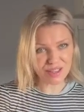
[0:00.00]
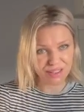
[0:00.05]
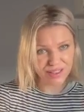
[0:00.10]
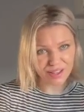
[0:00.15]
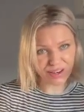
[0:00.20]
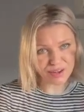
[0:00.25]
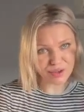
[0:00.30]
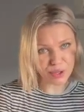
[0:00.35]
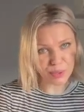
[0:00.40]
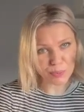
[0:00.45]
and
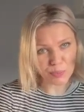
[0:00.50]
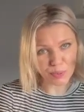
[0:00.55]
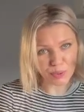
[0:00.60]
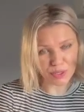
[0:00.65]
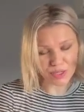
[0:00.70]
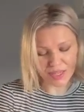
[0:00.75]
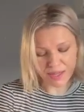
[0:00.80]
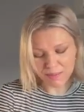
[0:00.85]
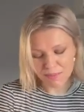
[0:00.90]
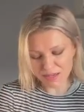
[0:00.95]
then you
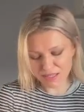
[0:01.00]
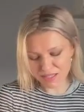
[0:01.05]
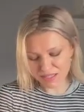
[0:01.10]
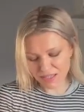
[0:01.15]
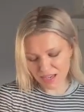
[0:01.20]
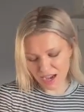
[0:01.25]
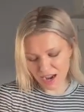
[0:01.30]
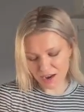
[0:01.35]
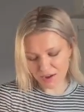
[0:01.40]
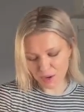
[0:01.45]
put the
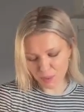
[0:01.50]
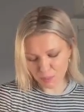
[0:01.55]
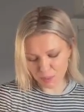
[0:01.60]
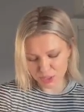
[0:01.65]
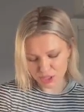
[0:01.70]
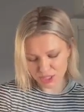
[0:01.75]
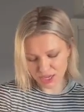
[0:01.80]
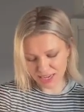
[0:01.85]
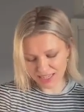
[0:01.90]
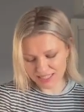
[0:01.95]
mascara,
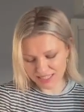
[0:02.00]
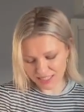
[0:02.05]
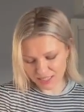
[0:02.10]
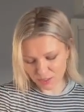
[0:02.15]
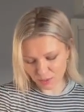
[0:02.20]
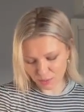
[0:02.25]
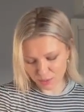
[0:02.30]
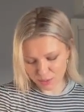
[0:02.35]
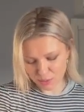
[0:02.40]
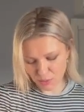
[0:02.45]
which I
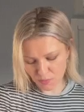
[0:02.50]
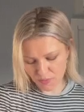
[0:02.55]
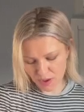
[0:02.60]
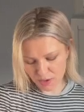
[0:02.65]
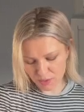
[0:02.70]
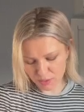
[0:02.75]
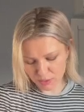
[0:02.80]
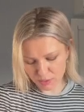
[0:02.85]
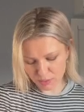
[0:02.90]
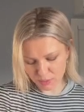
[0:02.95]
did also
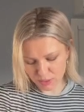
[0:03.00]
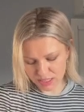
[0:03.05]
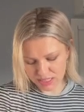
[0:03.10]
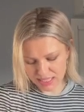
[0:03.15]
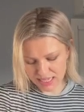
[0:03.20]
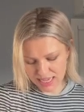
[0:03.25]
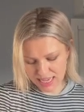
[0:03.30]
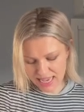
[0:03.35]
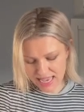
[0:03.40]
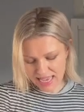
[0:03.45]
very good.